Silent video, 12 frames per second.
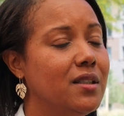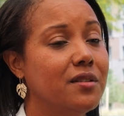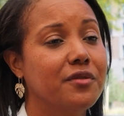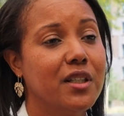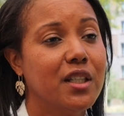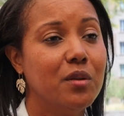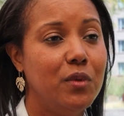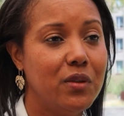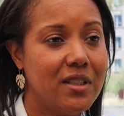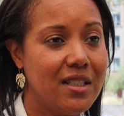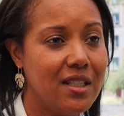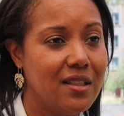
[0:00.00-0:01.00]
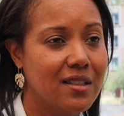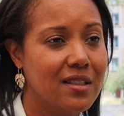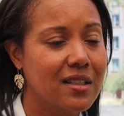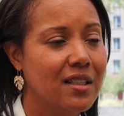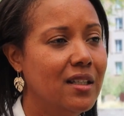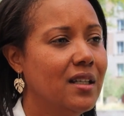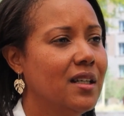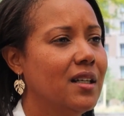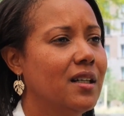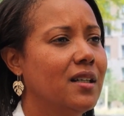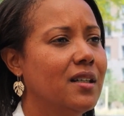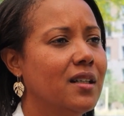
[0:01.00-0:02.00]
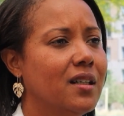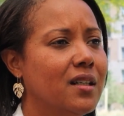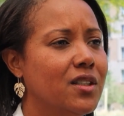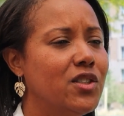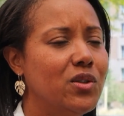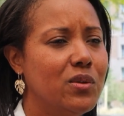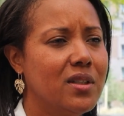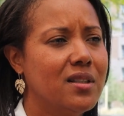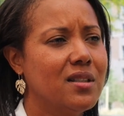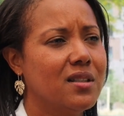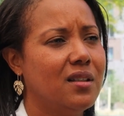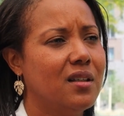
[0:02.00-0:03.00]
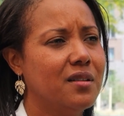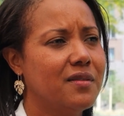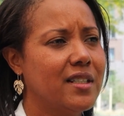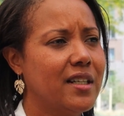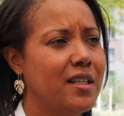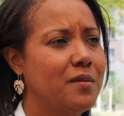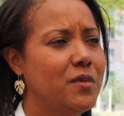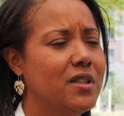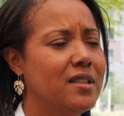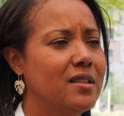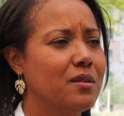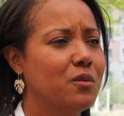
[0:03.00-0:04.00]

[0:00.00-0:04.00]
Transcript: different communities. Students, a lot of times,